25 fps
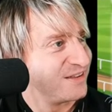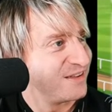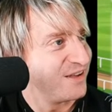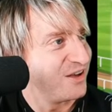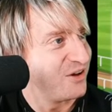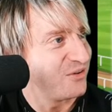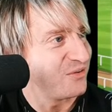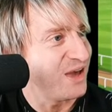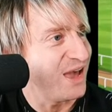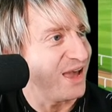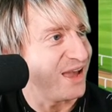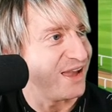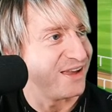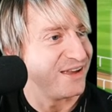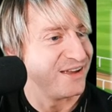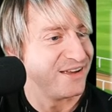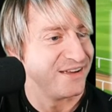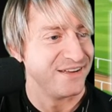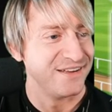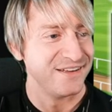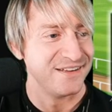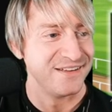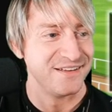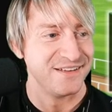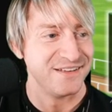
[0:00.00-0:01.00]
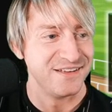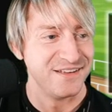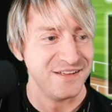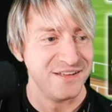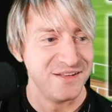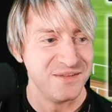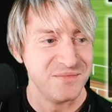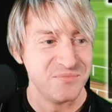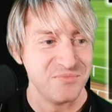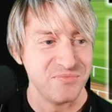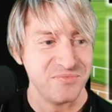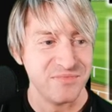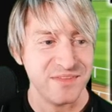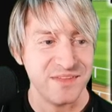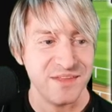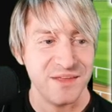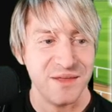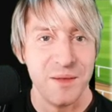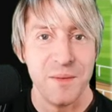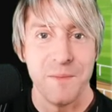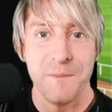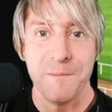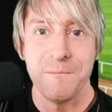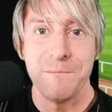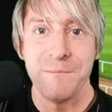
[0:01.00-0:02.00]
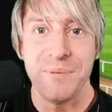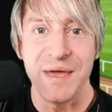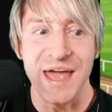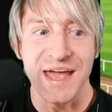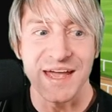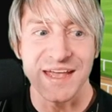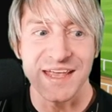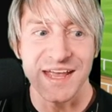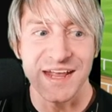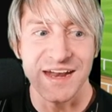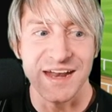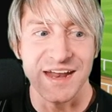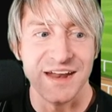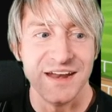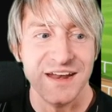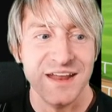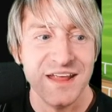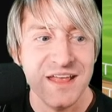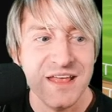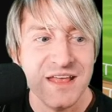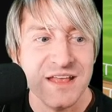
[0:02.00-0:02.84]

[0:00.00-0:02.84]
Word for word: Okay. Back in it.